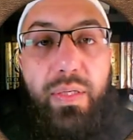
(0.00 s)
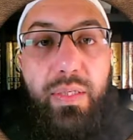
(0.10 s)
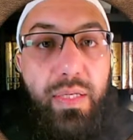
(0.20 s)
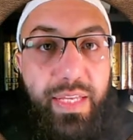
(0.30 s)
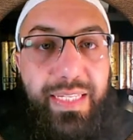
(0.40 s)

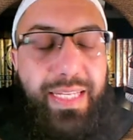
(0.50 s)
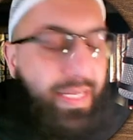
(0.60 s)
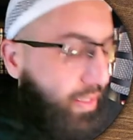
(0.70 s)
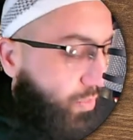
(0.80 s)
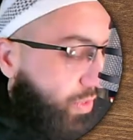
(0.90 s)
this
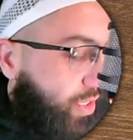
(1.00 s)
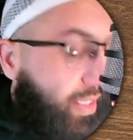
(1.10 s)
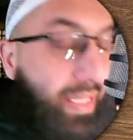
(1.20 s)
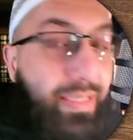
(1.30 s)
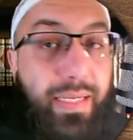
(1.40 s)
letter, which is the
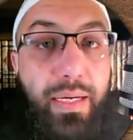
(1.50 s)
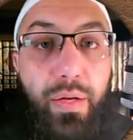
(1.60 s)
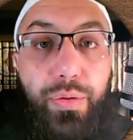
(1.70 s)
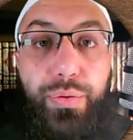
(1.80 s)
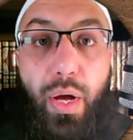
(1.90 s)
letter
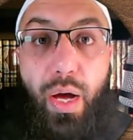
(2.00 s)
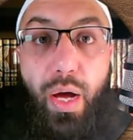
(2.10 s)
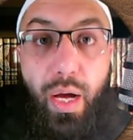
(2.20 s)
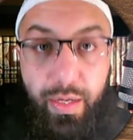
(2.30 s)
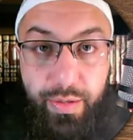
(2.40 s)

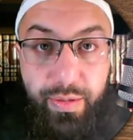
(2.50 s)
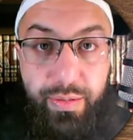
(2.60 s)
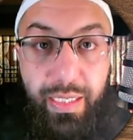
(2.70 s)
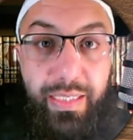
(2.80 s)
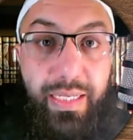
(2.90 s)
ta,
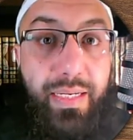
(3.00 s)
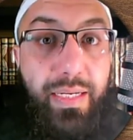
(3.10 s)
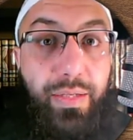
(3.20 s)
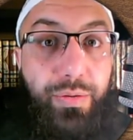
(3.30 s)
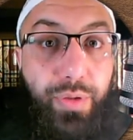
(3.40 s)

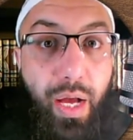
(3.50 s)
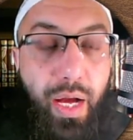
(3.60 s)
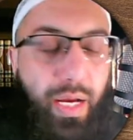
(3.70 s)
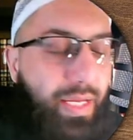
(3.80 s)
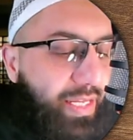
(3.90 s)

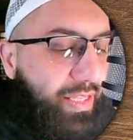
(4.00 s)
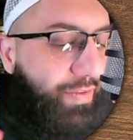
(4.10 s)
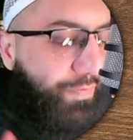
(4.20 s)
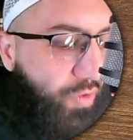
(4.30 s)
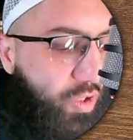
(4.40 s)
the
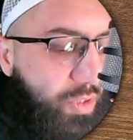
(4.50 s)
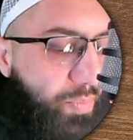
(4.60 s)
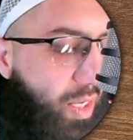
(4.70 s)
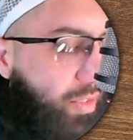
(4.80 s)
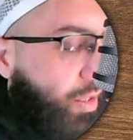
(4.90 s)
first
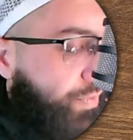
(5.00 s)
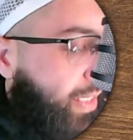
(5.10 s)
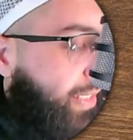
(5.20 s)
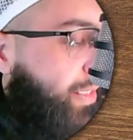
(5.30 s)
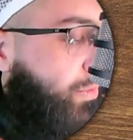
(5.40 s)
part of the
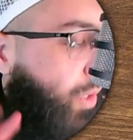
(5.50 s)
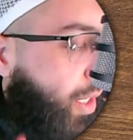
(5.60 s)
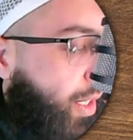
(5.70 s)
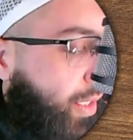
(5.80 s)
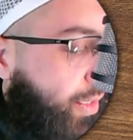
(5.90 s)
letter ta,
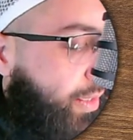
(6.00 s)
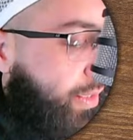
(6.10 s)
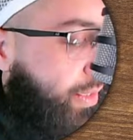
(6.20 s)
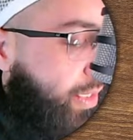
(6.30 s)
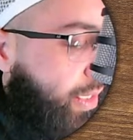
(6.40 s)

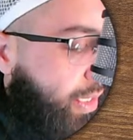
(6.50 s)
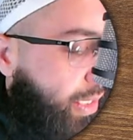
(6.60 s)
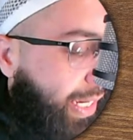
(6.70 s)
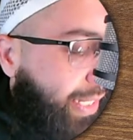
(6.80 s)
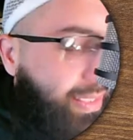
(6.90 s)

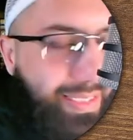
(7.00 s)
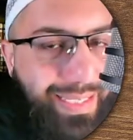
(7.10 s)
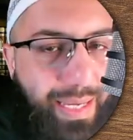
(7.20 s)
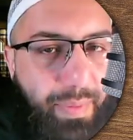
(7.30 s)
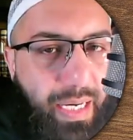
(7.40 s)
it is
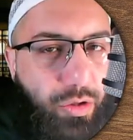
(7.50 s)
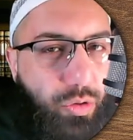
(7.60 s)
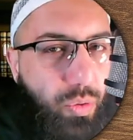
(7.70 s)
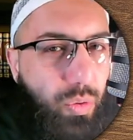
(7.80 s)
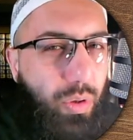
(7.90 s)
similar
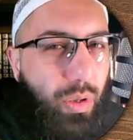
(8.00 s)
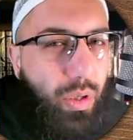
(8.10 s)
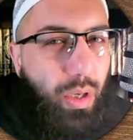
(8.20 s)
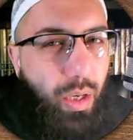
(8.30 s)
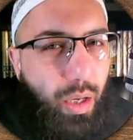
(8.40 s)
to
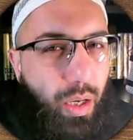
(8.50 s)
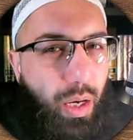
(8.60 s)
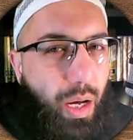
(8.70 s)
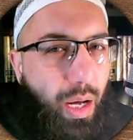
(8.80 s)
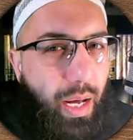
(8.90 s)

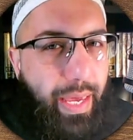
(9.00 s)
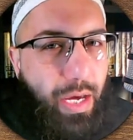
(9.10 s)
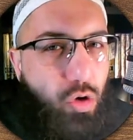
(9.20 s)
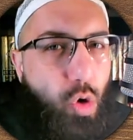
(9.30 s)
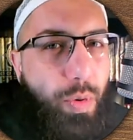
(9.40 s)
a
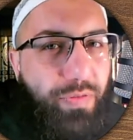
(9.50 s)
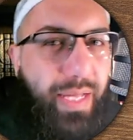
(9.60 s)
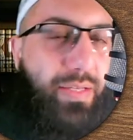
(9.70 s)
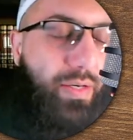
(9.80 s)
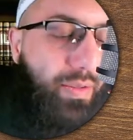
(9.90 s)
group of
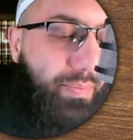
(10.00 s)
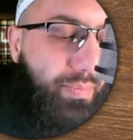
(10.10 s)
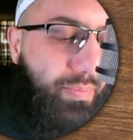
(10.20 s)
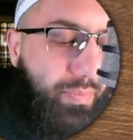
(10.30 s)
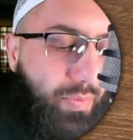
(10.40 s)
letter.
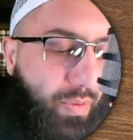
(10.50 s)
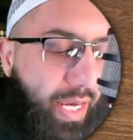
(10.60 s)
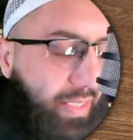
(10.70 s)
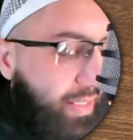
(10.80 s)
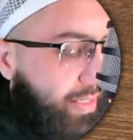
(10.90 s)
Okay,
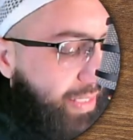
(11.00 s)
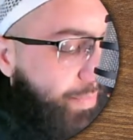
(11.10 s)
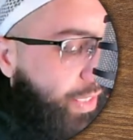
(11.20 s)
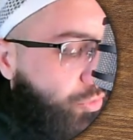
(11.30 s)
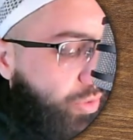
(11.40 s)
it is
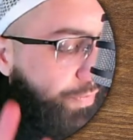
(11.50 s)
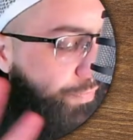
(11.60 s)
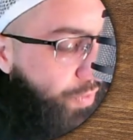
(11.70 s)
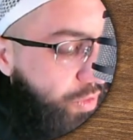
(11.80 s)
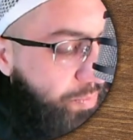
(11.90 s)
similar to the
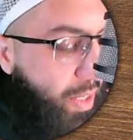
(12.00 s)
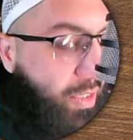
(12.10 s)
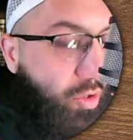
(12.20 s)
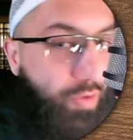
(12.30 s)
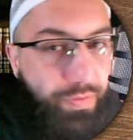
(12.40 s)
first part
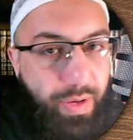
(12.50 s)
of